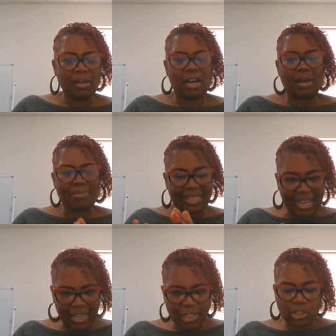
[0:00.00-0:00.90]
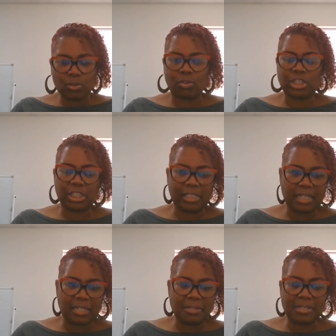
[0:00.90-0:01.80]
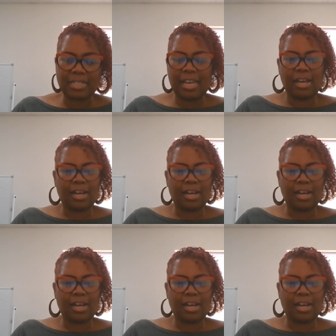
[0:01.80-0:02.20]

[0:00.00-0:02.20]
mechanic storage liens,